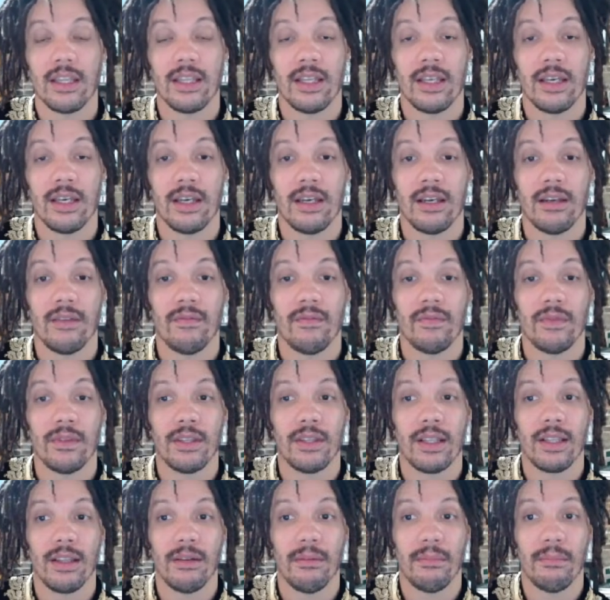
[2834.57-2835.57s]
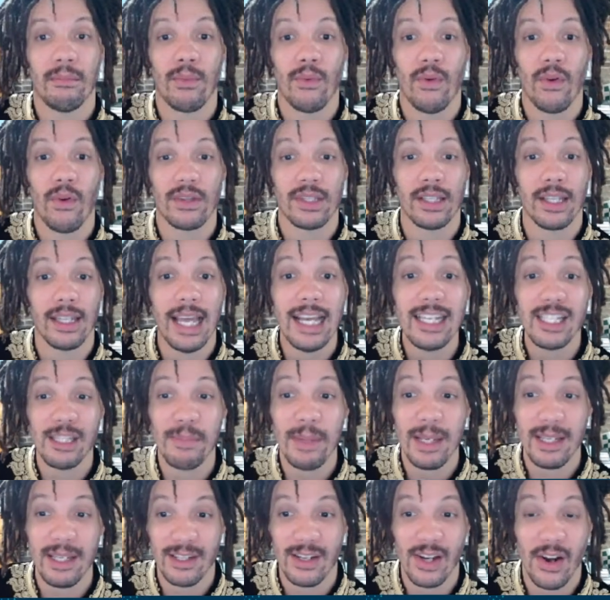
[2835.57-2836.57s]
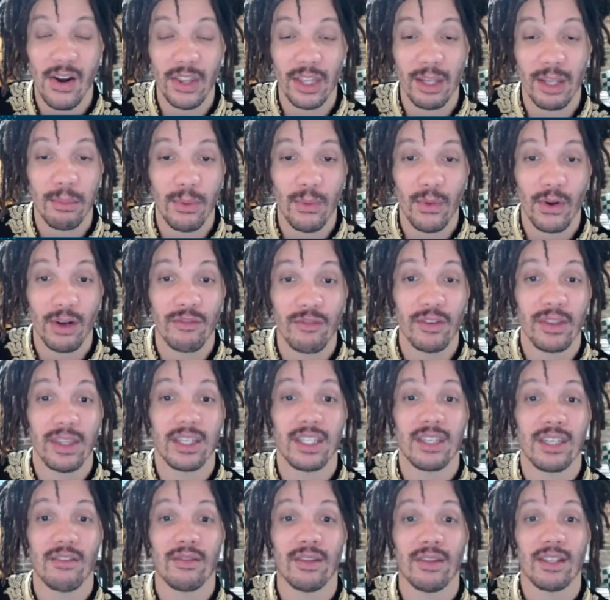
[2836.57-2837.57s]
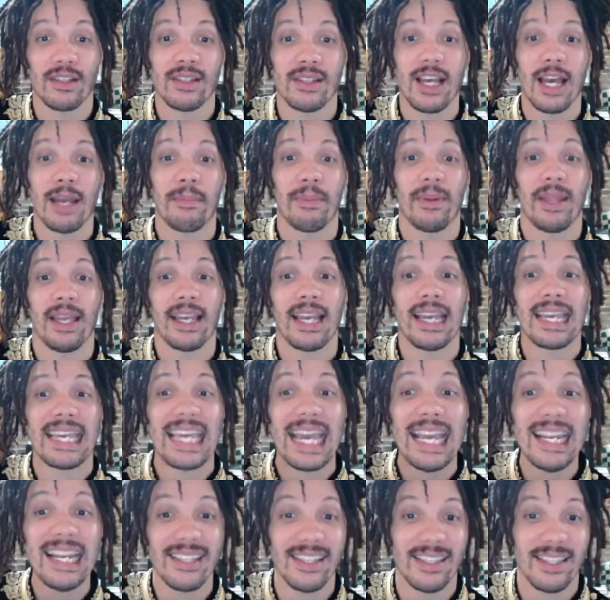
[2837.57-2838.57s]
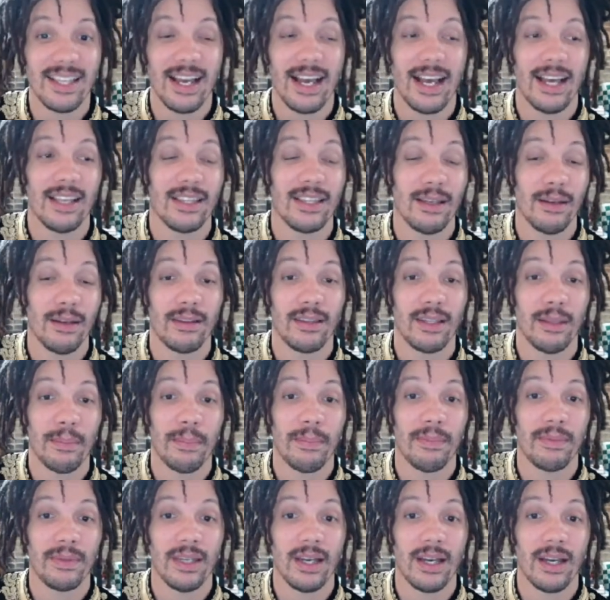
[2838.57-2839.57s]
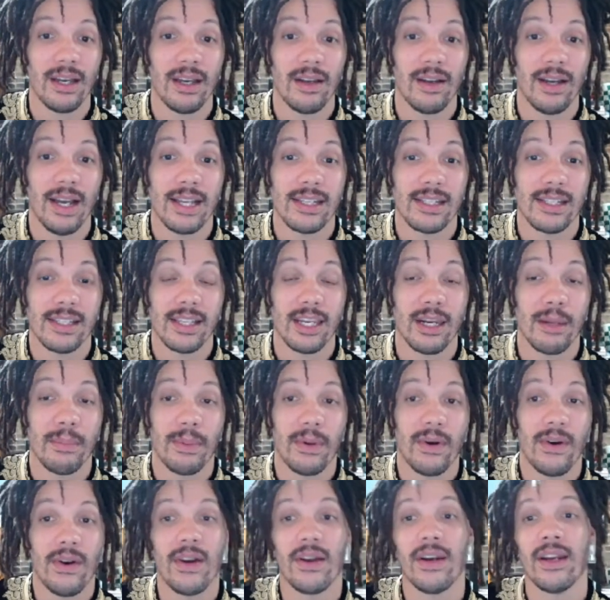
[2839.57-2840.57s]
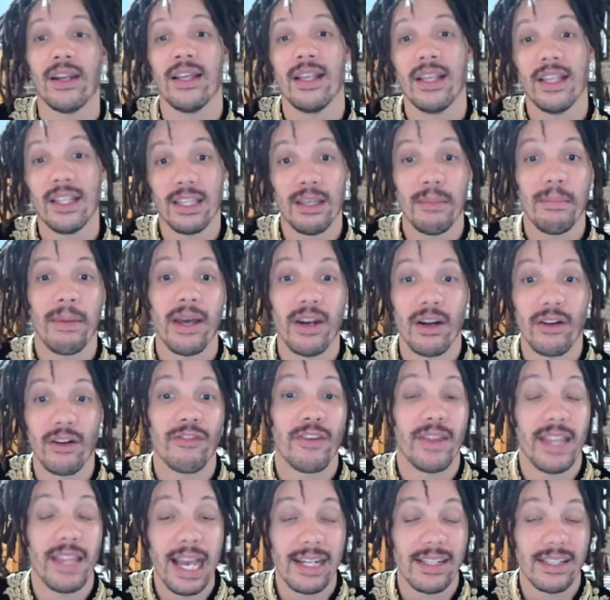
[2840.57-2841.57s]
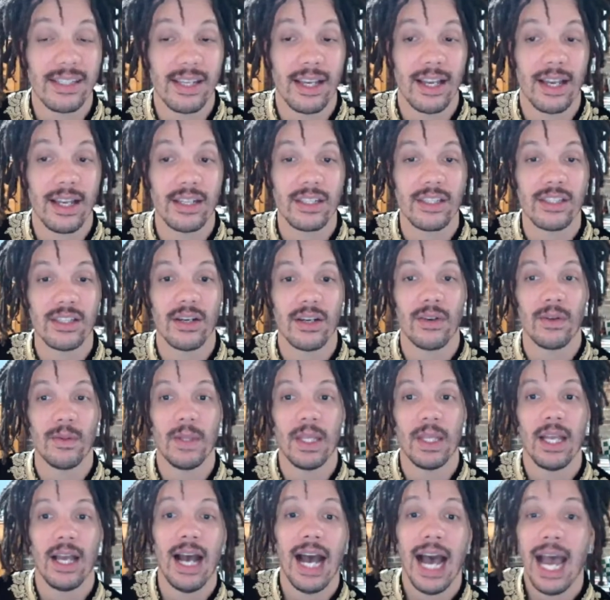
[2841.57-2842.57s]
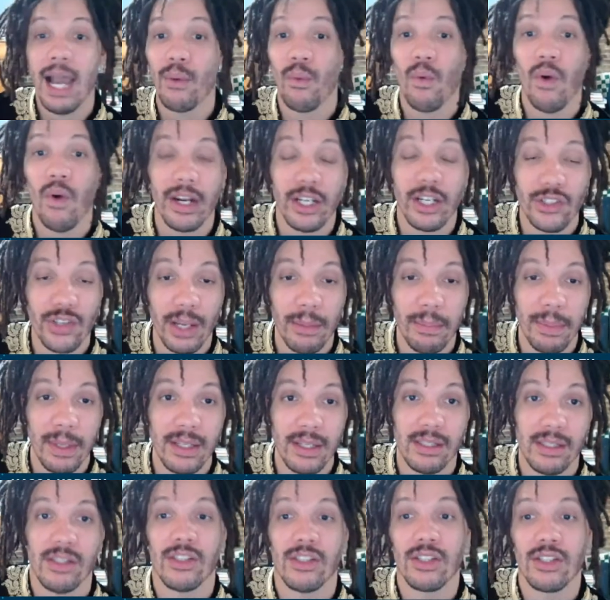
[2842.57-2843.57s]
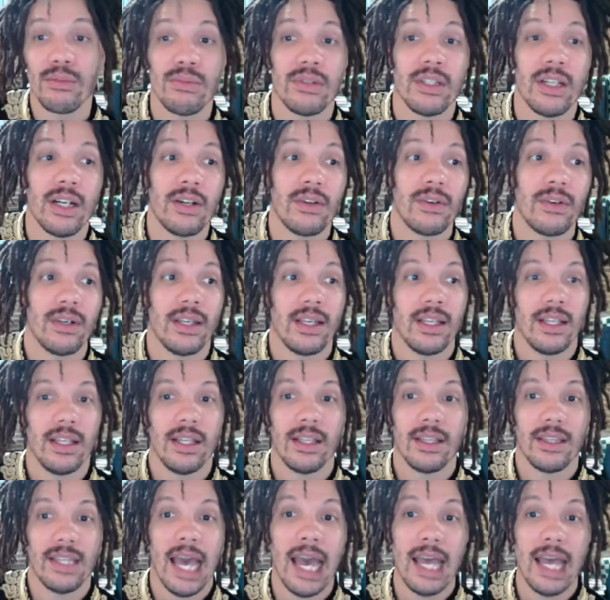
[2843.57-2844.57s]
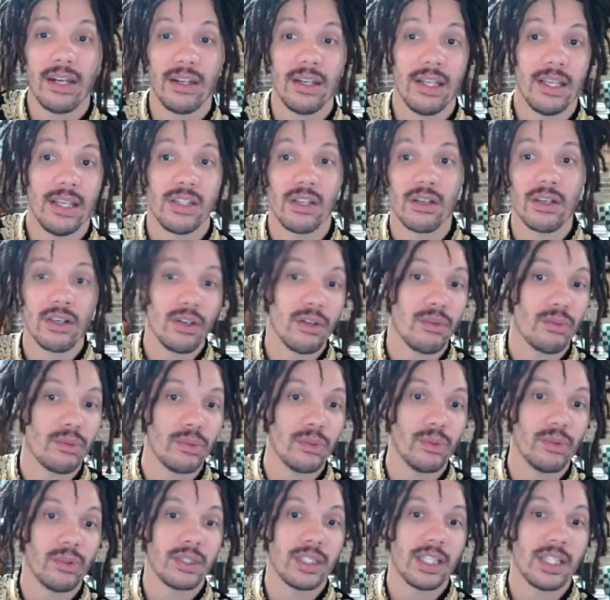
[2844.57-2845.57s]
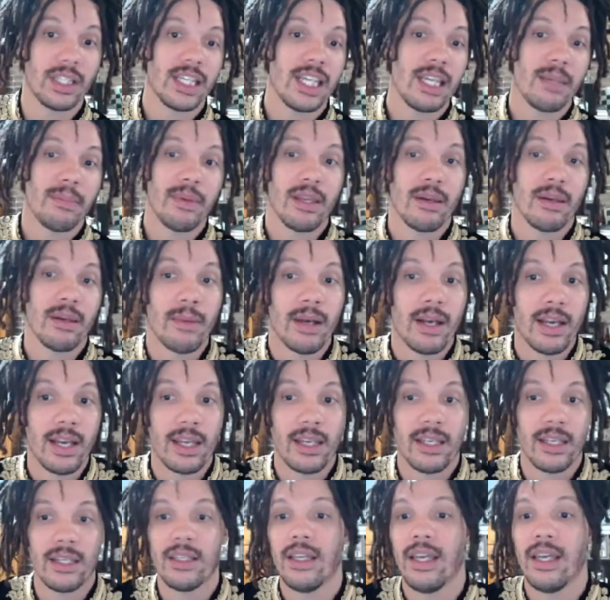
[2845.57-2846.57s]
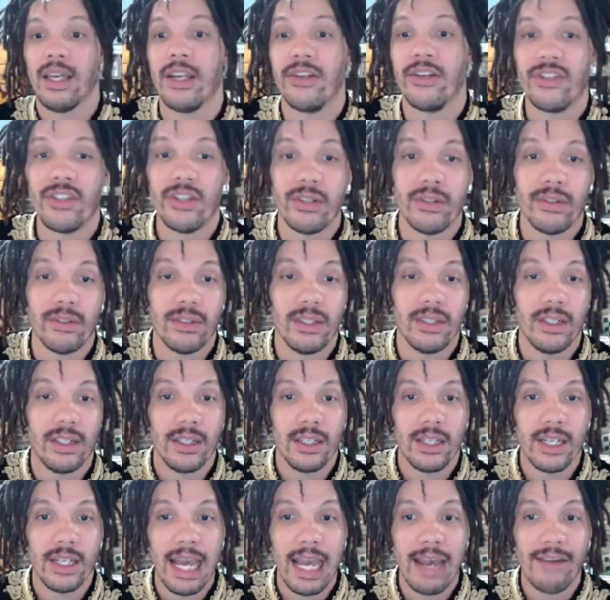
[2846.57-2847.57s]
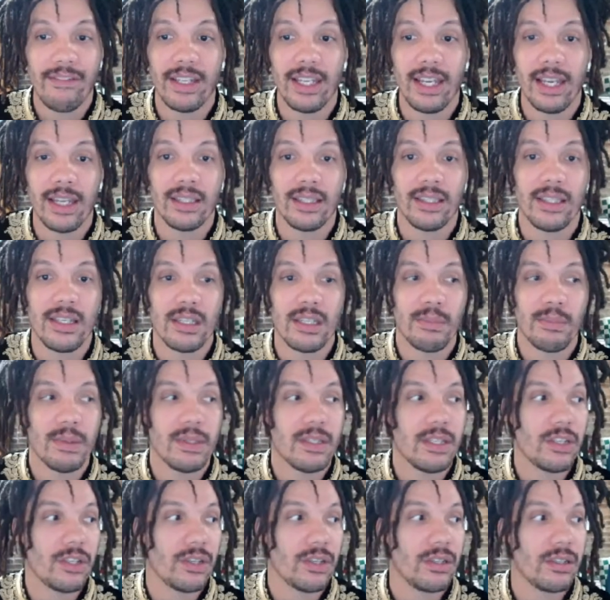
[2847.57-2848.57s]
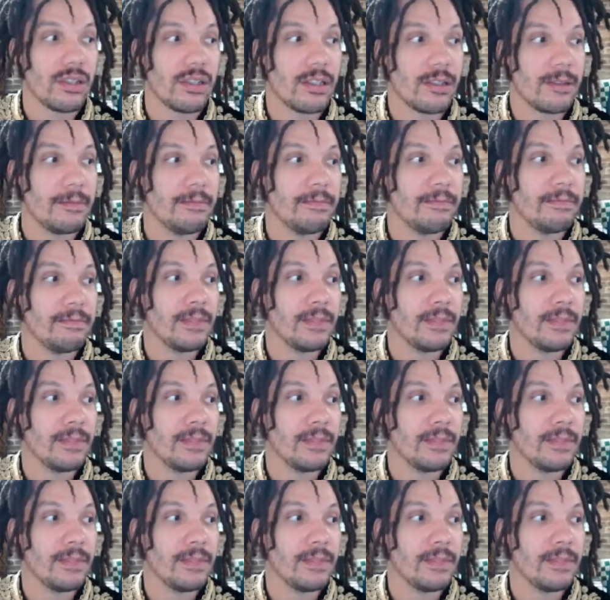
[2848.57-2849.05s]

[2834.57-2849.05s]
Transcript: The the less pieces are on the board for the side playing against the isolated pawn, the better for that side. So I want to trade pieces, you don't. That is a good rule to keep in mind as you navigate these positions.